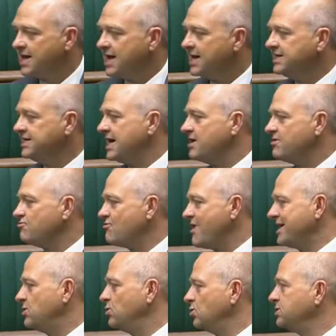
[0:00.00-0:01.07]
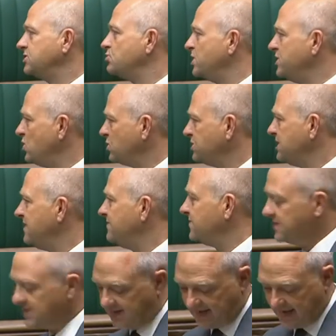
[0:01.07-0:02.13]
and yet records were not
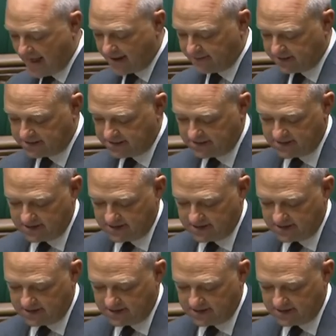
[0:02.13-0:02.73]
even kept